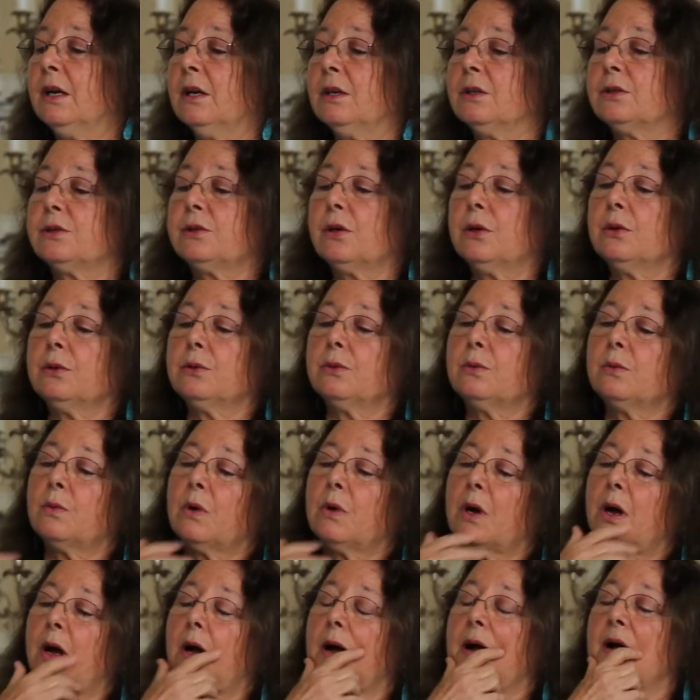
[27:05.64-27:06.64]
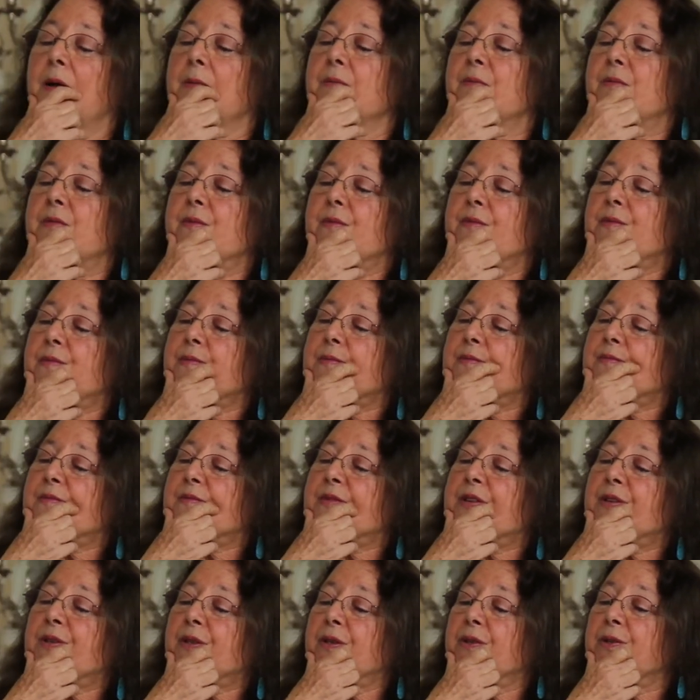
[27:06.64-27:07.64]
So
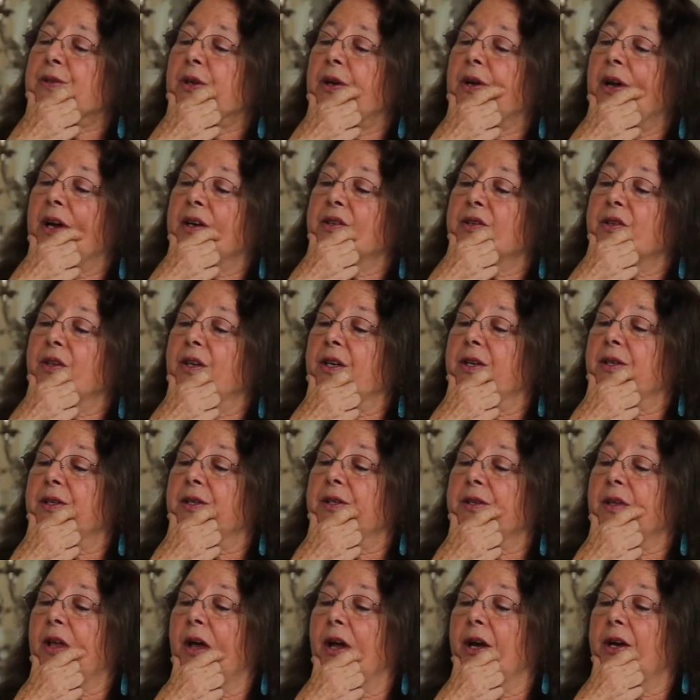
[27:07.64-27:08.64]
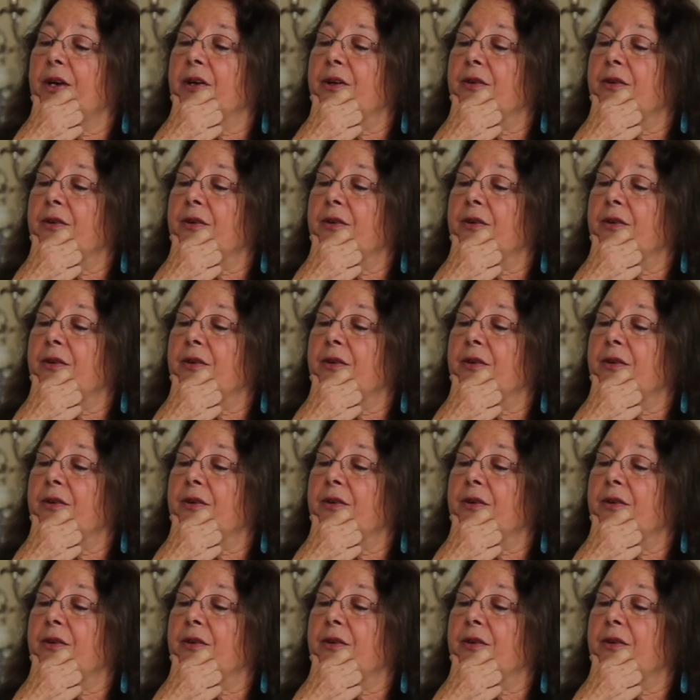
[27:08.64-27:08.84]
this is actually a slide